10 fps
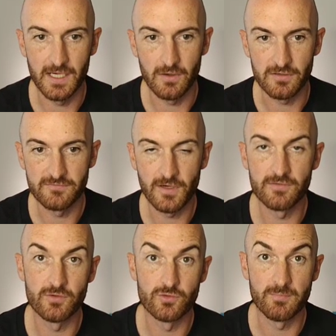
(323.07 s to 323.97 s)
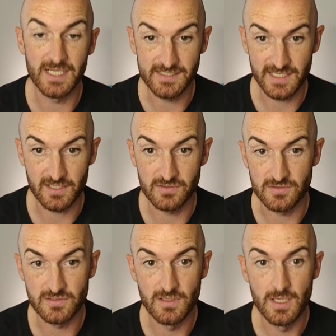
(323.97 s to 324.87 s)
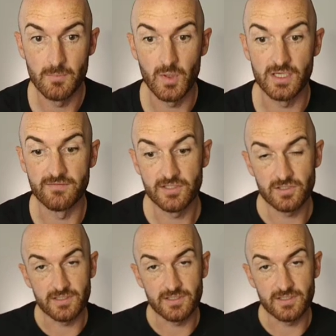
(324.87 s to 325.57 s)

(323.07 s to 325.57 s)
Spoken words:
like 500 milliseconds per division,